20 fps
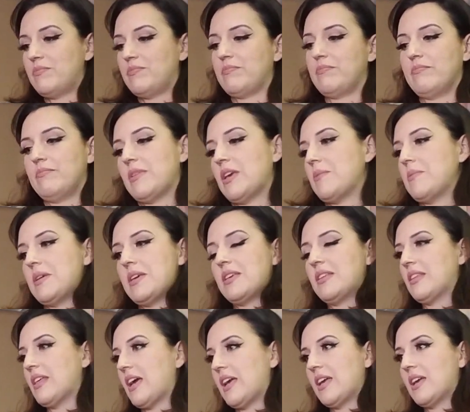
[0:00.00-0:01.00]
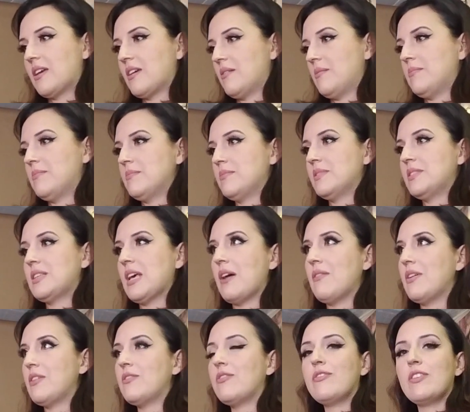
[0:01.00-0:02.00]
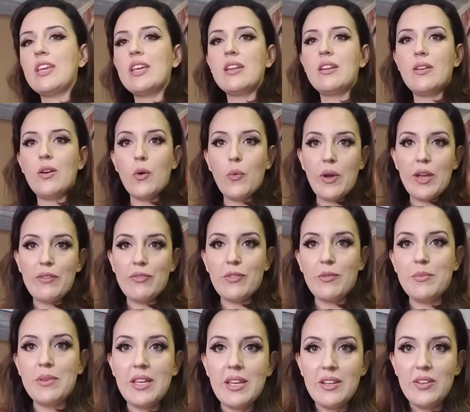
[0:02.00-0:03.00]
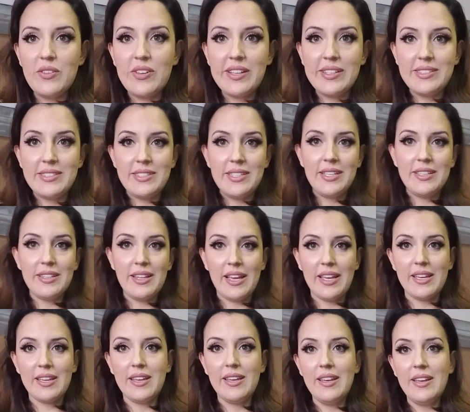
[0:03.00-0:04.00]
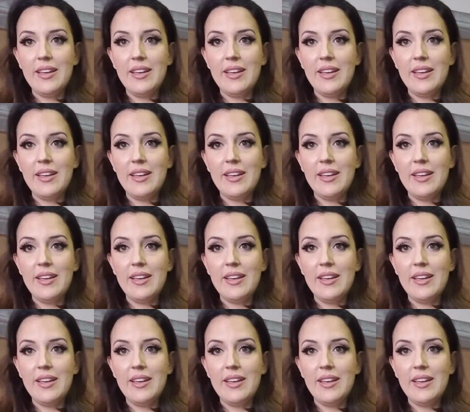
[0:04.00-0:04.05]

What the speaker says: maybe like 7 feet away from me, and you can see like